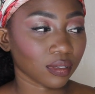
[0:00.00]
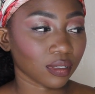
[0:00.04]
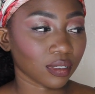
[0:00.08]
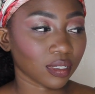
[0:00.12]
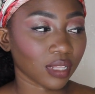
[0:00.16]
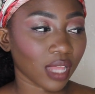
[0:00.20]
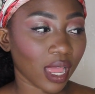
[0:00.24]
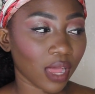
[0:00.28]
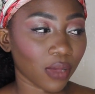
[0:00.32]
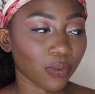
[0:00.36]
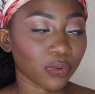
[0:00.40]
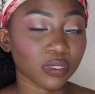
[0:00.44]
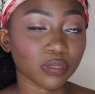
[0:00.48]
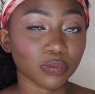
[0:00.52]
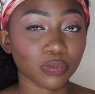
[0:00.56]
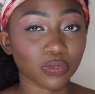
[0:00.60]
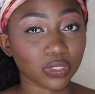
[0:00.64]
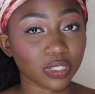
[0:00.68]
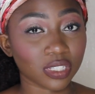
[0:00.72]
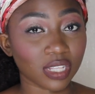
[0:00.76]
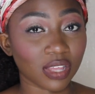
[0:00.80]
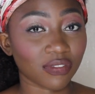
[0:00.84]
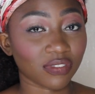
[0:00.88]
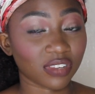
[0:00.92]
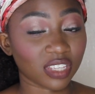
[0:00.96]
that was
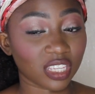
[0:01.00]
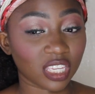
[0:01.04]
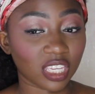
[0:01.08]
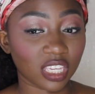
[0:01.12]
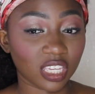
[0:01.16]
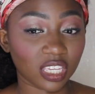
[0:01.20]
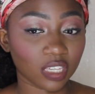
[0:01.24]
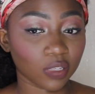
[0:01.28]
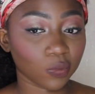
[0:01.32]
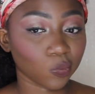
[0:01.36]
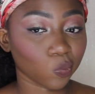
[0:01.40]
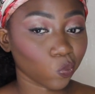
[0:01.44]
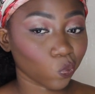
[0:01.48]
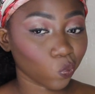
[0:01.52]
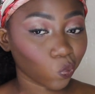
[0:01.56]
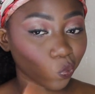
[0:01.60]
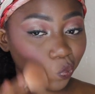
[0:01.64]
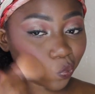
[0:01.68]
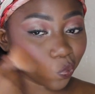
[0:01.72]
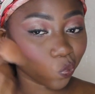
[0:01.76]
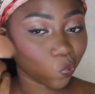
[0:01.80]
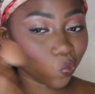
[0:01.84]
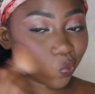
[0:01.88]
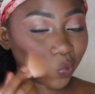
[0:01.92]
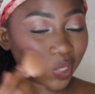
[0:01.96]
most definitely
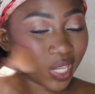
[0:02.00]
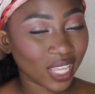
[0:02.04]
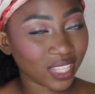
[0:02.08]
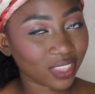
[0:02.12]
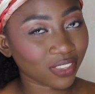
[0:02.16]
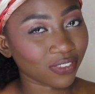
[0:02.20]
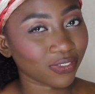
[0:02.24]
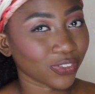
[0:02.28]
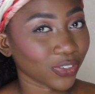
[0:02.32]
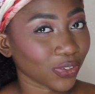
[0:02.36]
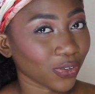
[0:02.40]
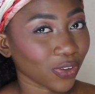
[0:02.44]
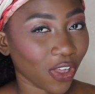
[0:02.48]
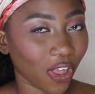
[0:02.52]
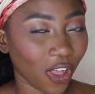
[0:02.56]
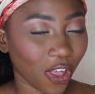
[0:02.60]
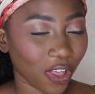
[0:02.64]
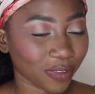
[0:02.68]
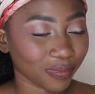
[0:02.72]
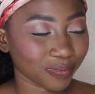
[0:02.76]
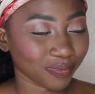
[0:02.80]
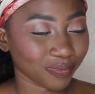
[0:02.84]
it. Not the phone call.